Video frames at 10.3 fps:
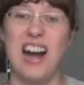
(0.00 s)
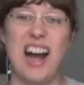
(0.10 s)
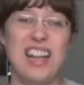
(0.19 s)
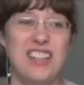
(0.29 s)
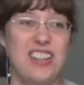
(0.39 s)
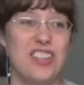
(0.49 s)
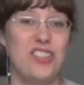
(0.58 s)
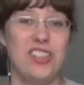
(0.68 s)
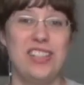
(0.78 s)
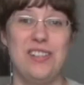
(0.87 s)
I
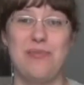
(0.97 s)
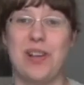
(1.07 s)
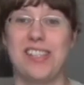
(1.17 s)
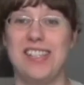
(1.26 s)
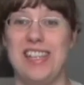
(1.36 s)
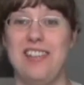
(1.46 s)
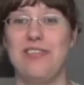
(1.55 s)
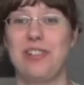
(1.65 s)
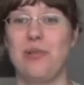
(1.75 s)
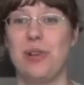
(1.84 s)
initially wasn't
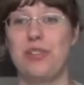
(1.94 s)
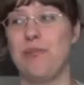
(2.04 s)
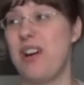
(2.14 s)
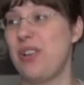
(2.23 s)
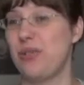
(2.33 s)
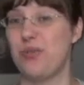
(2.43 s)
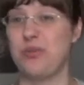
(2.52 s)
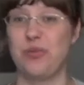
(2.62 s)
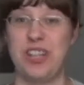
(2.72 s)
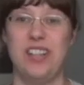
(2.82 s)
even going to bother
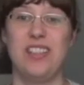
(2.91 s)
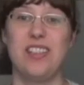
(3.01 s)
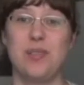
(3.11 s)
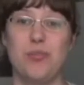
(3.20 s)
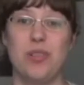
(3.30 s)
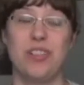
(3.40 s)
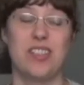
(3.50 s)
reading this book,